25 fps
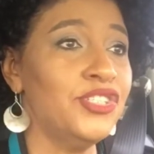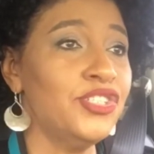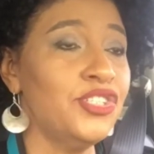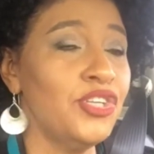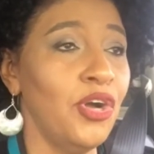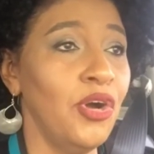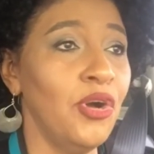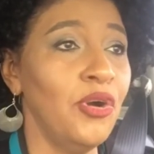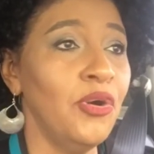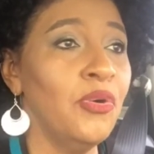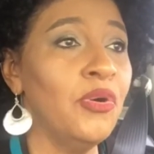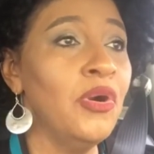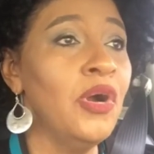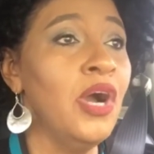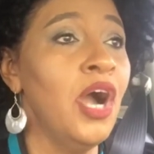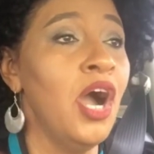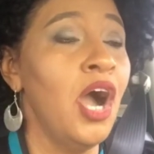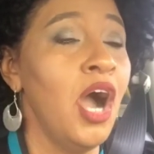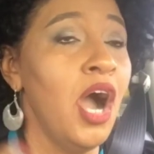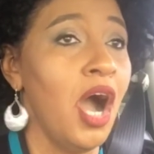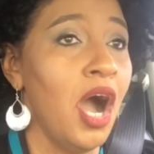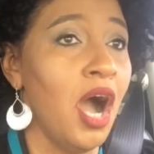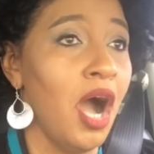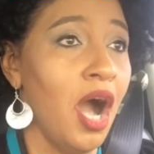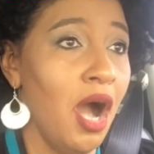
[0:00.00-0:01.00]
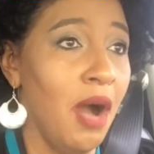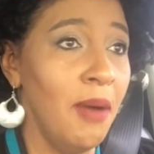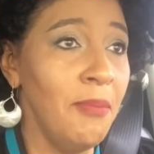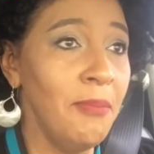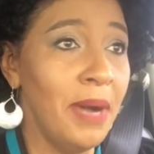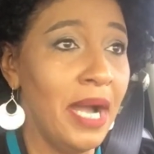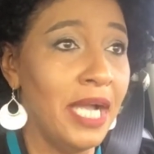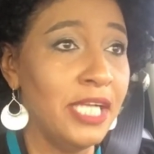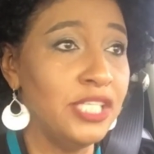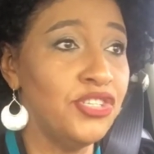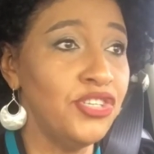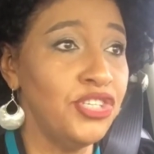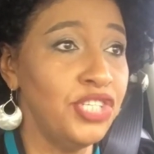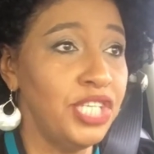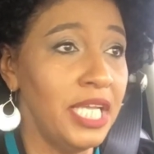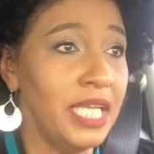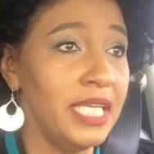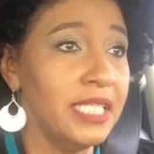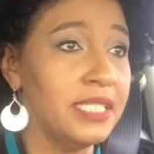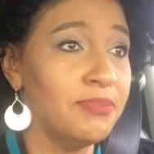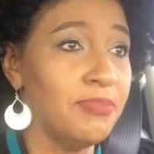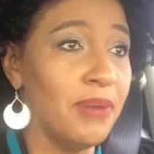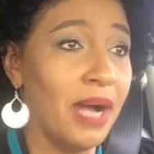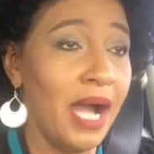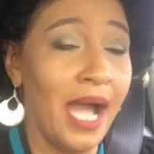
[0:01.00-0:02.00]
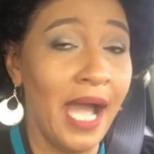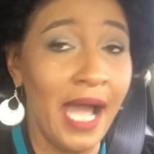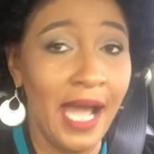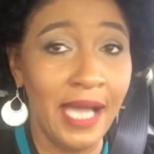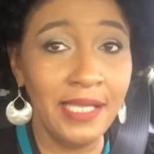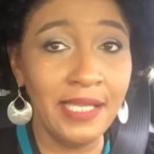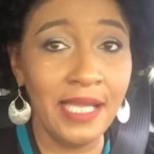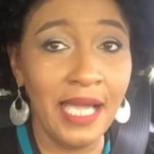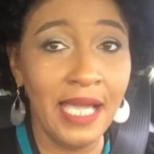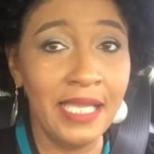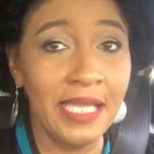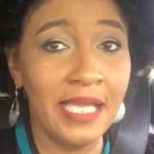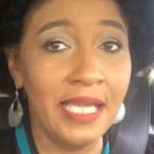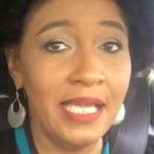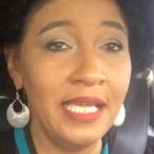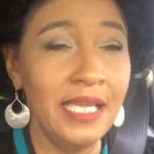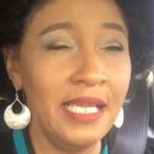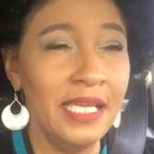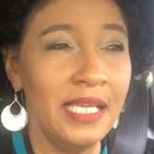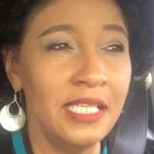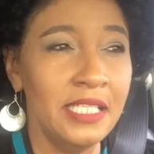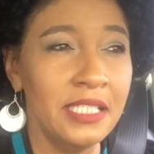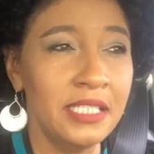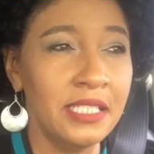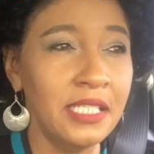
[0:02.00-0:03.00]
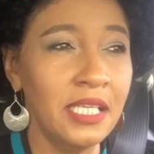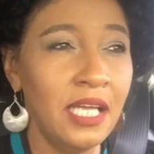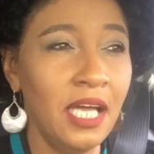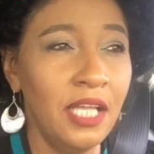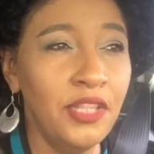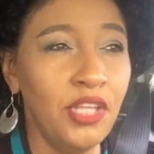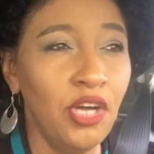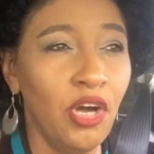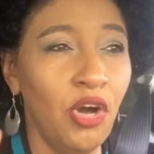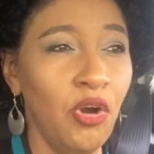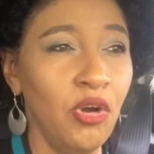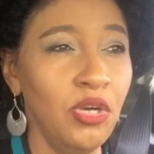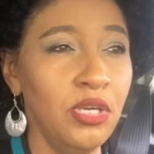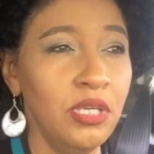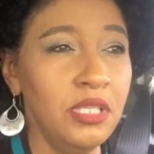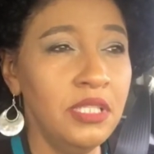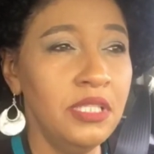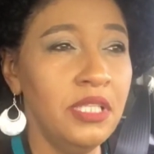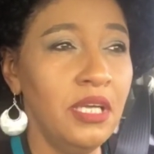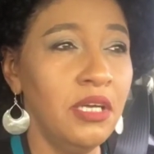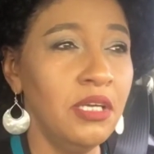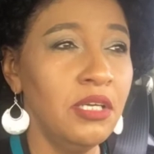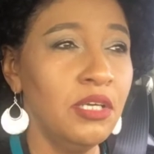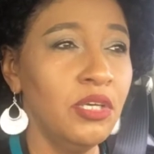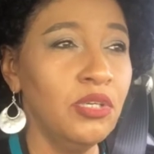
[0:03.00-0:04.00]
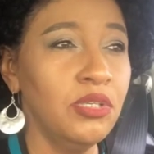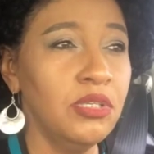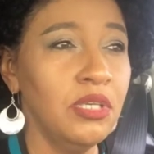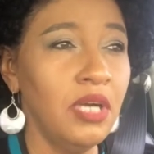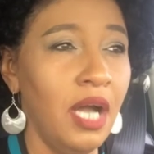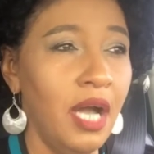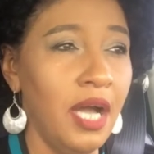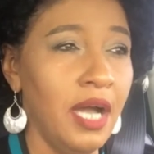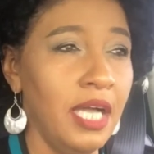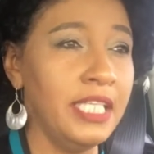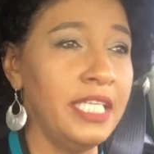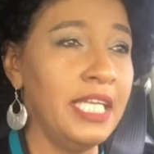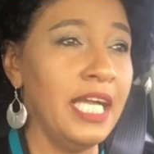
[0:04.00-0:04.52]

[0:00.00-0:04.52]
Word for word: So on my cheeks, my highlight is the the uh,